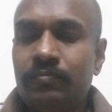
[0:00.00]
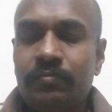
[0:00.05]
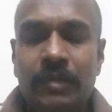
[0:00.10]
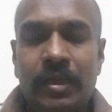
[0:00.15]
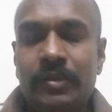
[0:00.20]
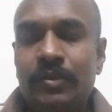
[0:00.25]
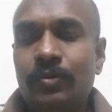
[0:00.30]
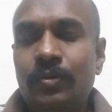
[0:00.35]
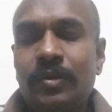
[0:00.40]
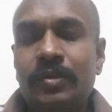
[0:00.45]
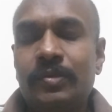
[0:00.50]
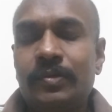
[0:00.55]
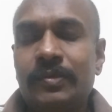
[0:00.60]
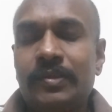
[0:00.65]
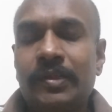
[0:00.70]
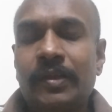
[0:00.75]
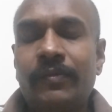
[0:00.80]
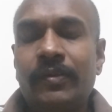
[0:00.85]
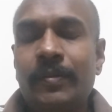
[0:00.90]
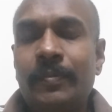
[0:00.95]
As soon as
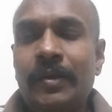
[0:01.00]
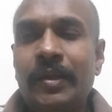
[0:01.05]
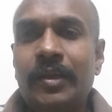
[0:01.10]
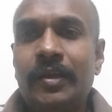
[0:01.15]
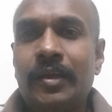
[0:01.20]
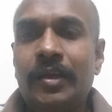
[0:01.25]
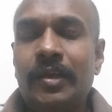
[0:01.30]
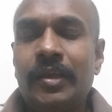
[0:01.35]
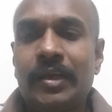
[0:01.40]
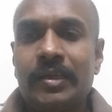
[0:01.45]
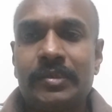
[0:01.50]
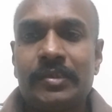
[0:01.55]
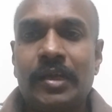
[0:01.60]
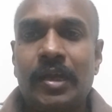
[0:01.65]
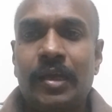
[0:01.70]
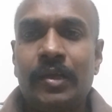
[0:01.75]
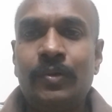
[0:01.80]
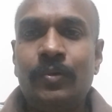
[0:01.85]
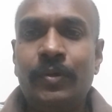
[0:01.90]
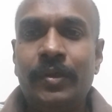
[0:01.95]
just everybody in India
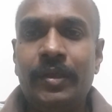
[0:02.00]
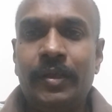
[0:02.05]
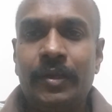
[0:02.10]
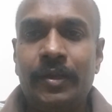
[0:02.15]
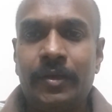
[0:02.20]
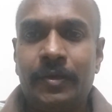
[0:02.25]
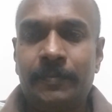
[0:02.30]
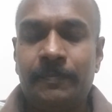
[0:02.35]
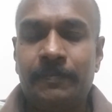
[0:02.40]
start doing it,